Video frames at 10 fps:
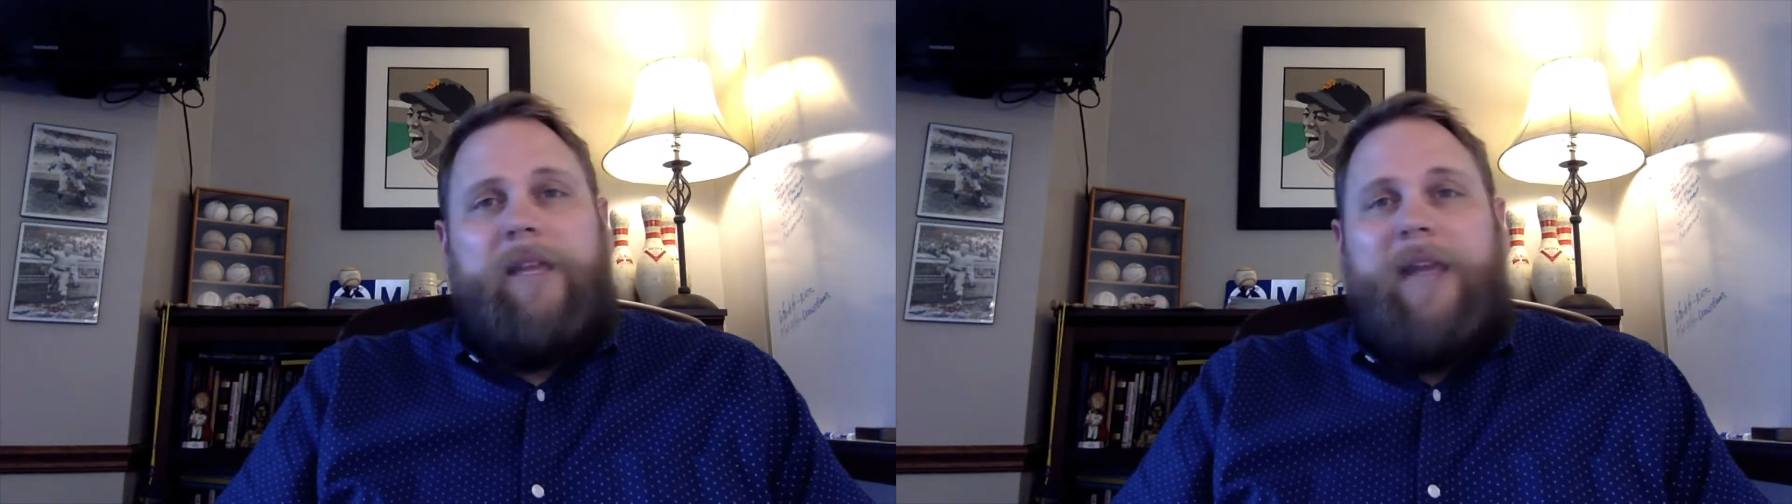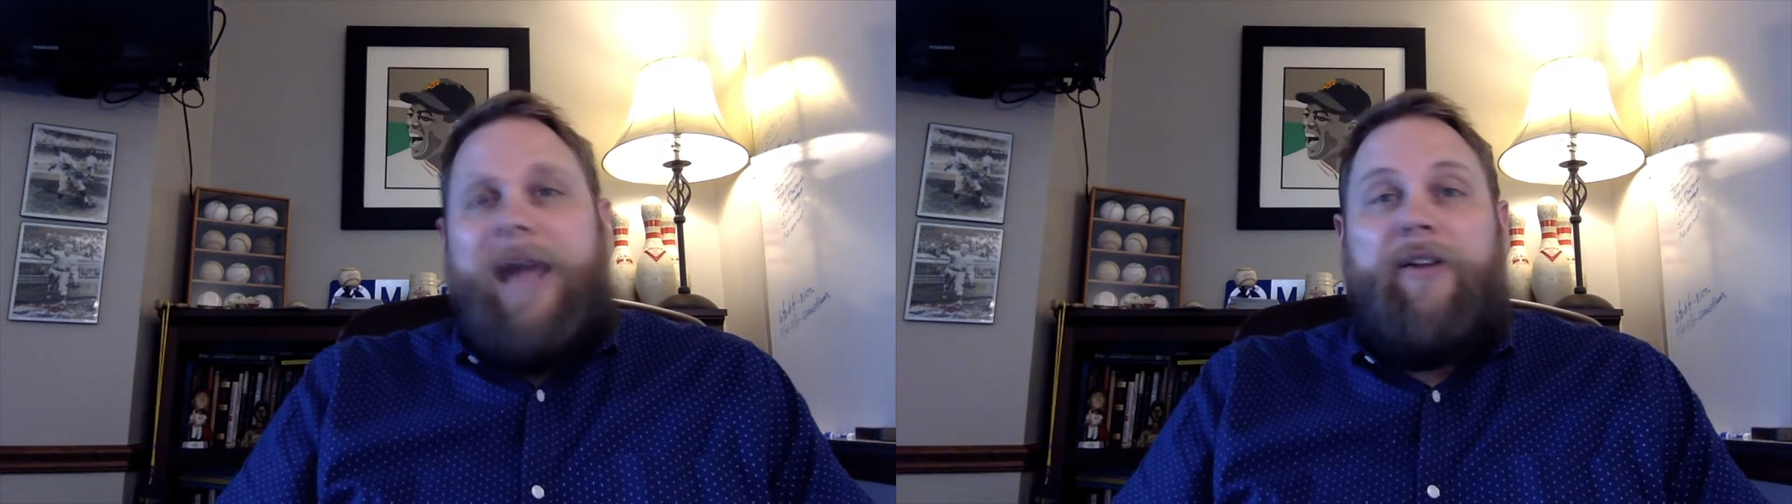
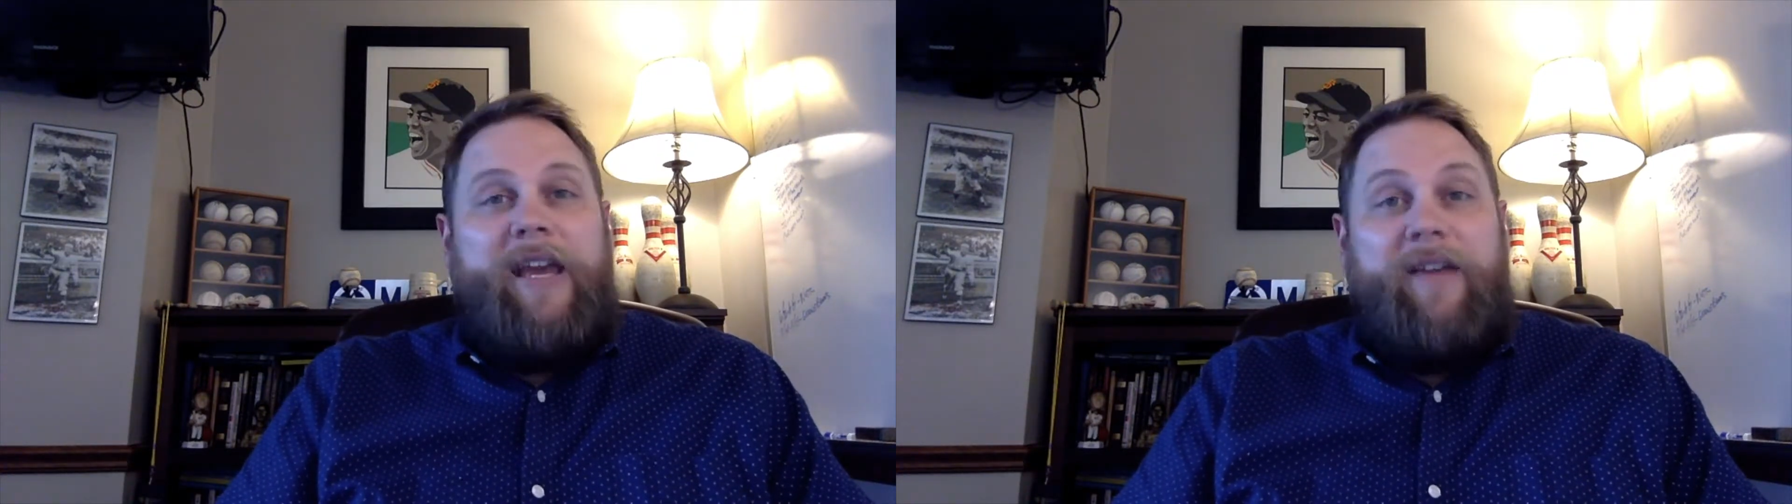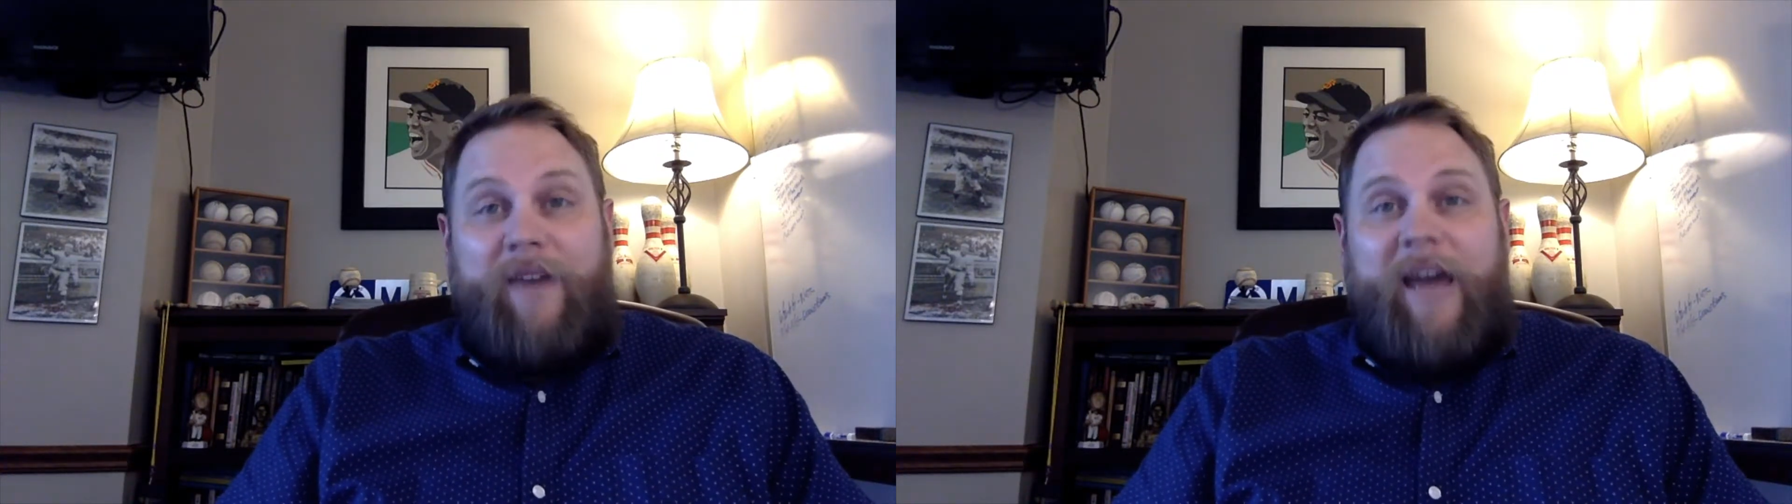and how
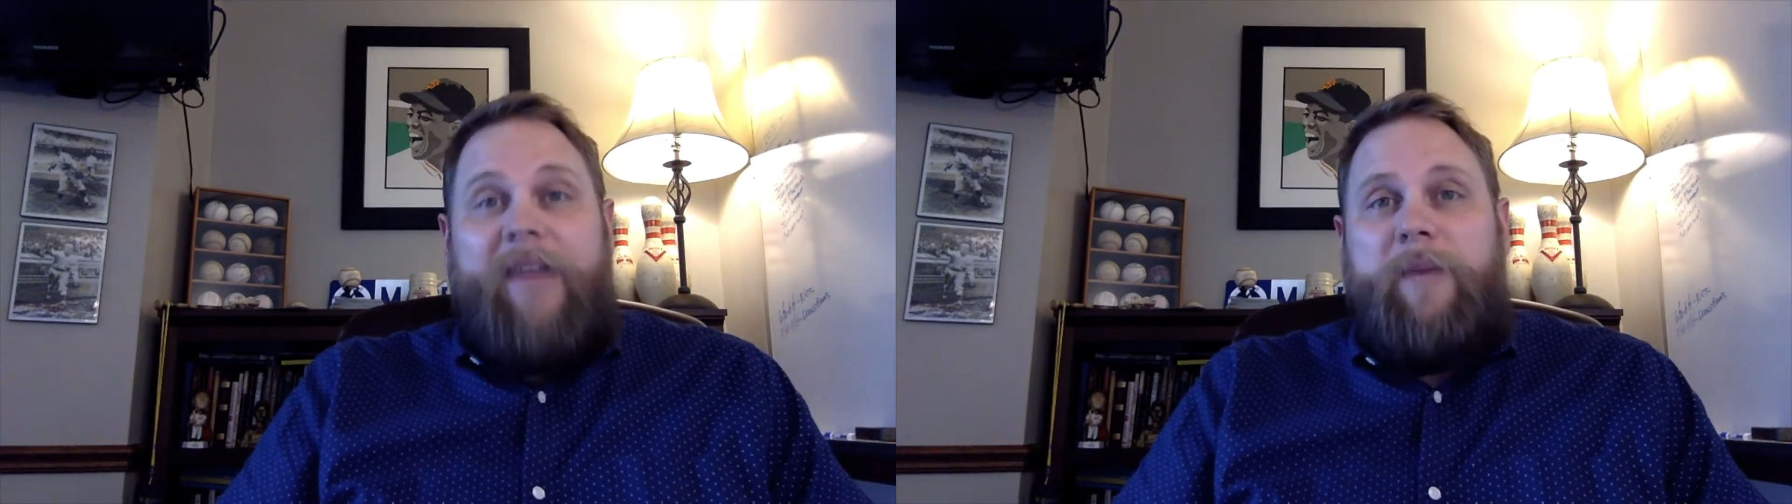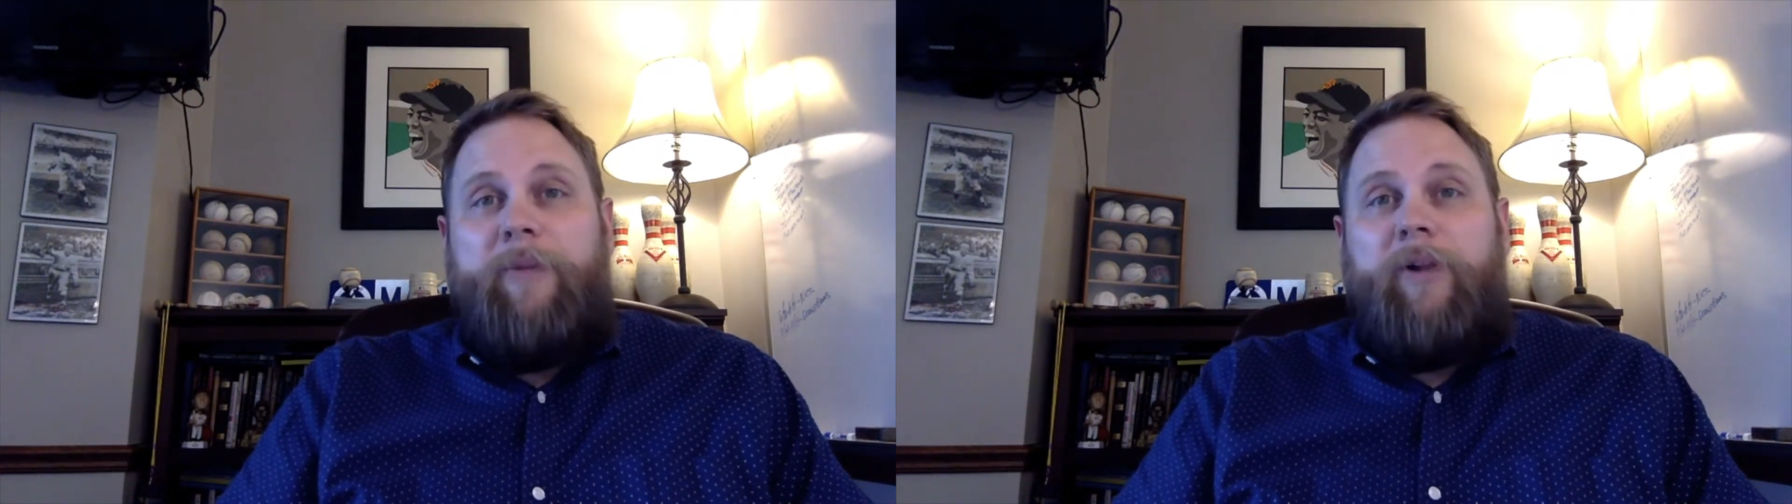they
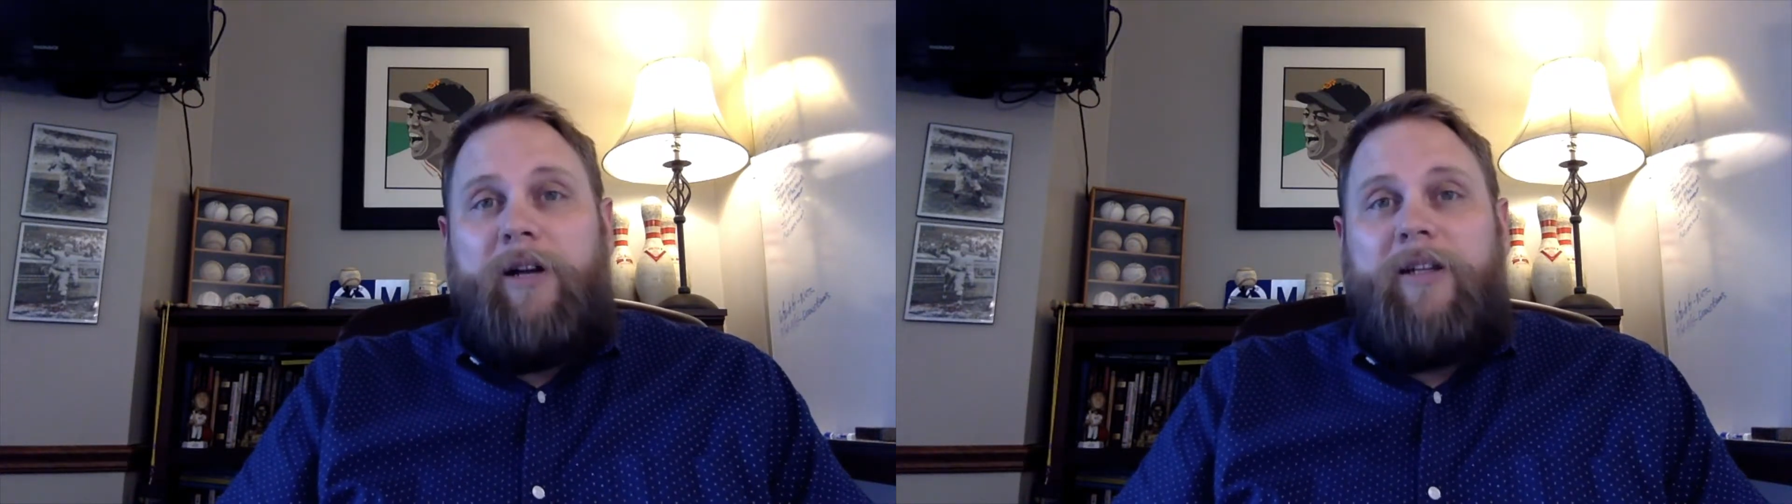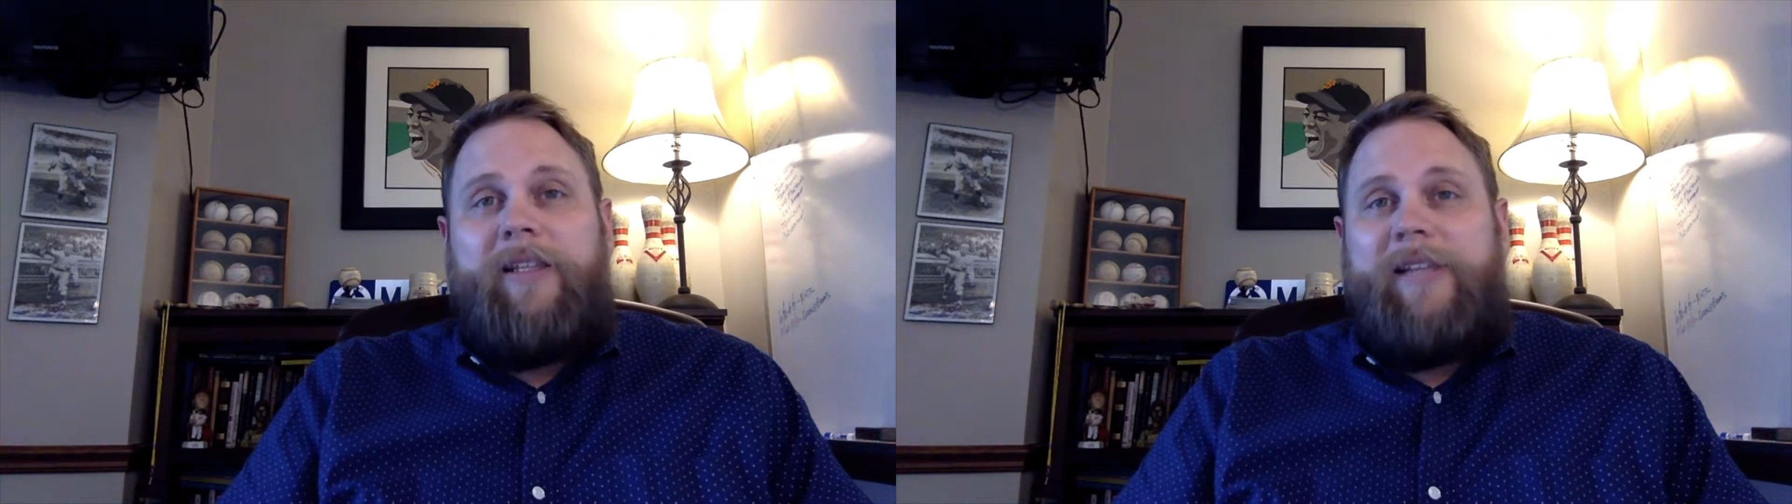invite people
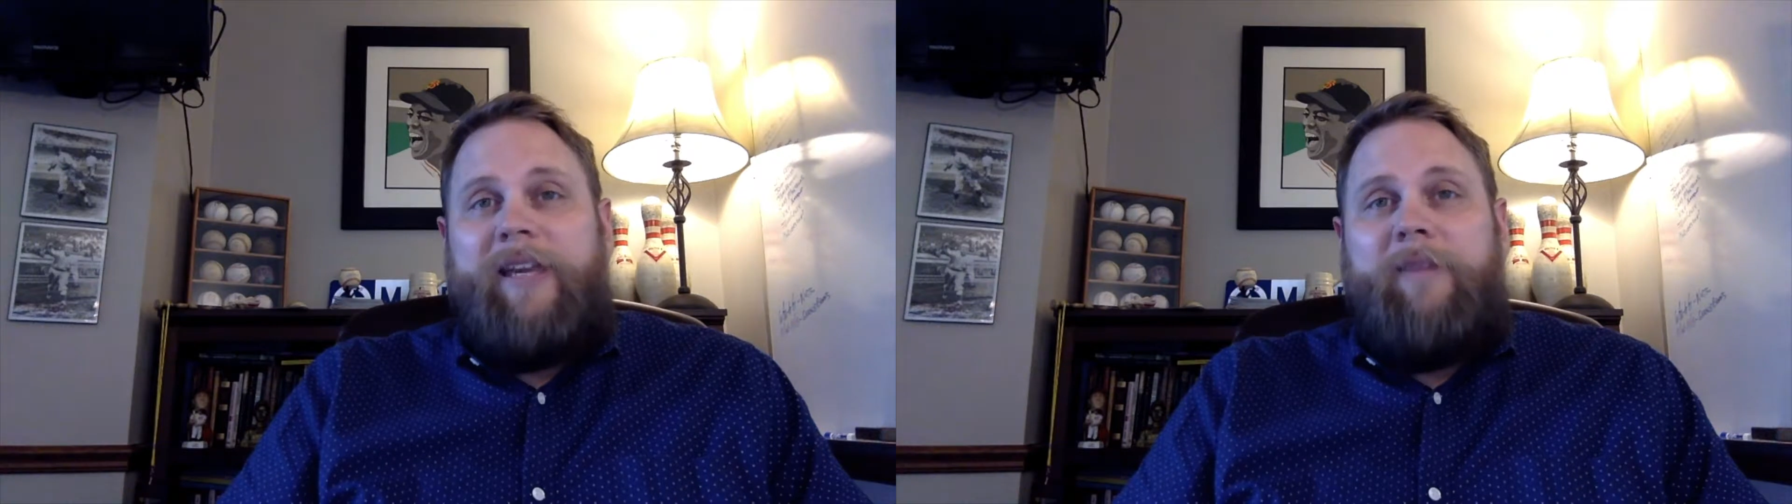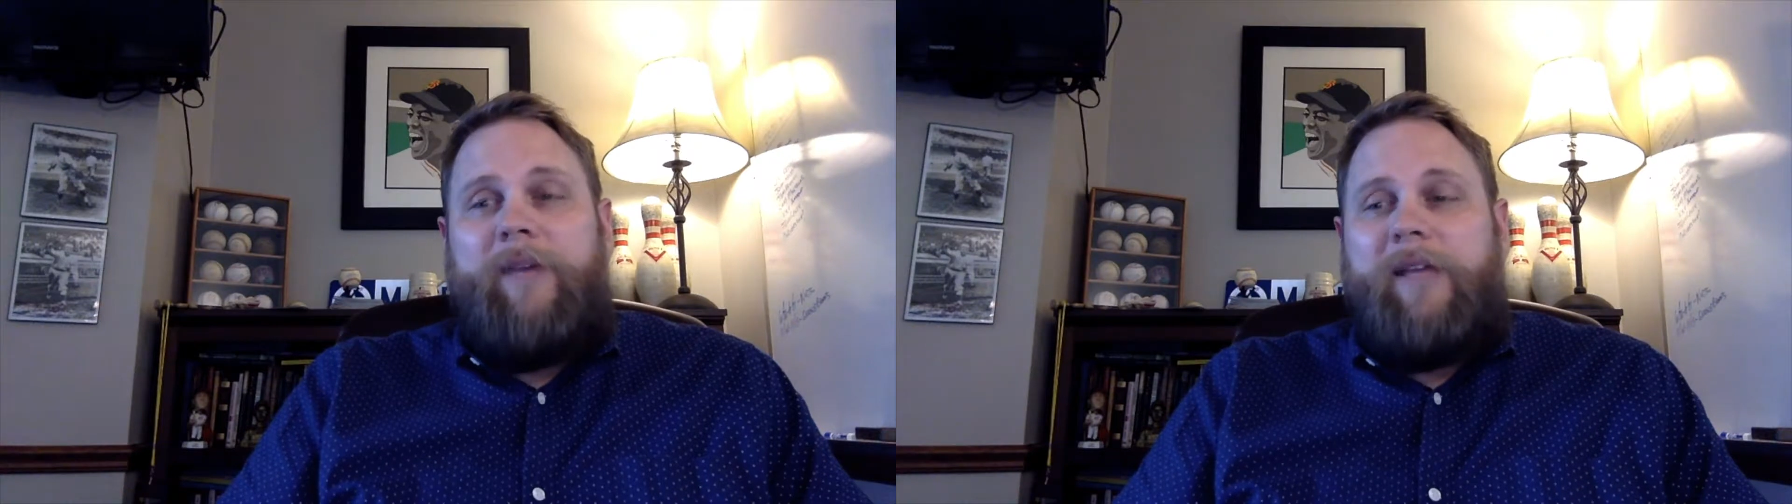onto the
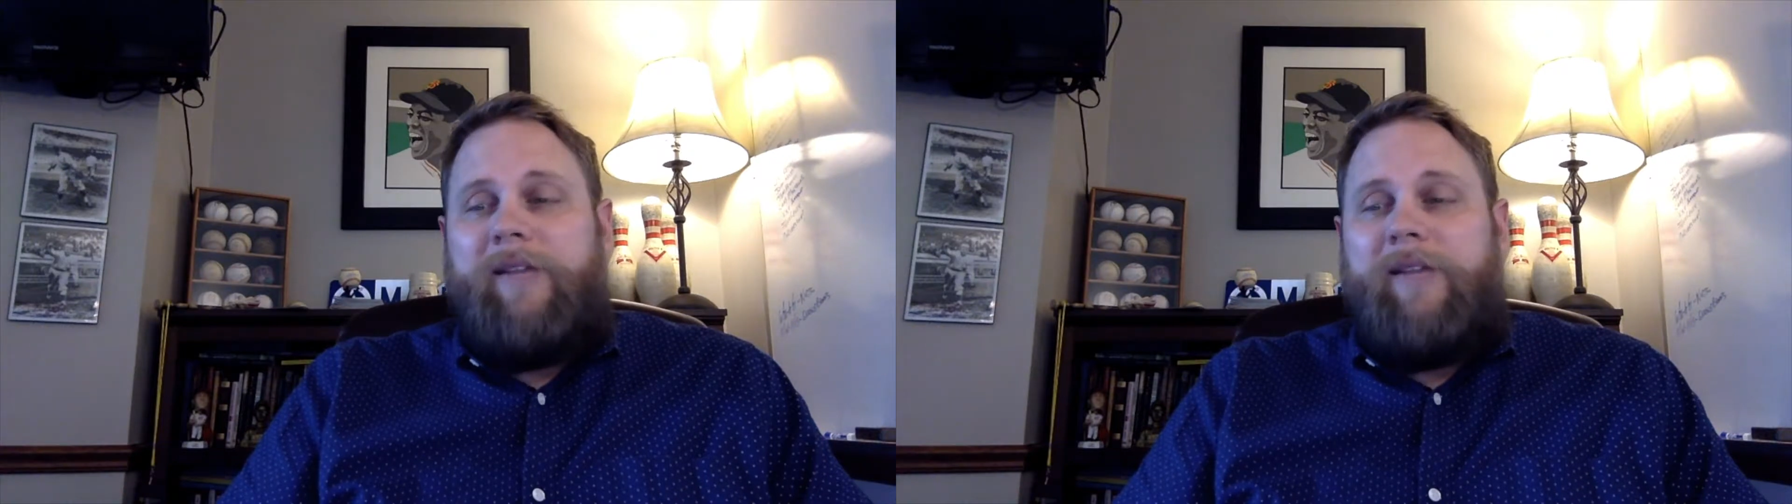team.